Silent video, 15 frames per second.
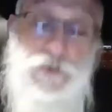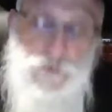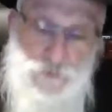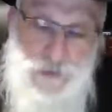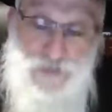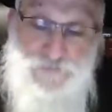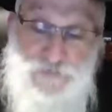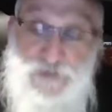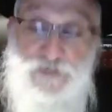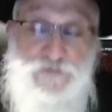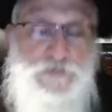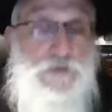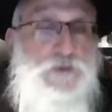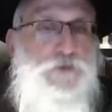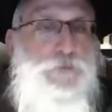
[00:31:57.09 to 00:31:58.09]
You have to give
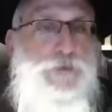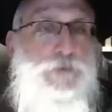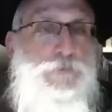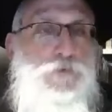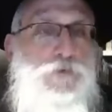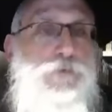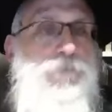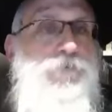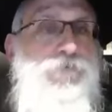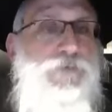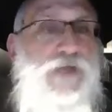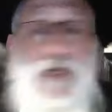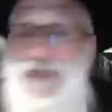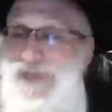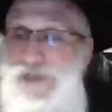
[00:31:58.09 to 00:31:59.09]
a little bit more.
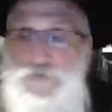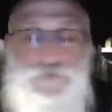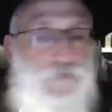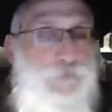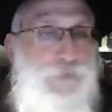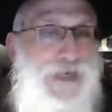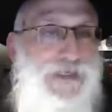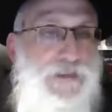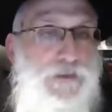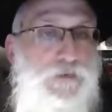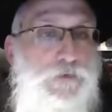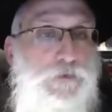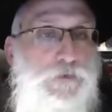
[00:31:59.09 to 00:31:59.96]
An extra penny.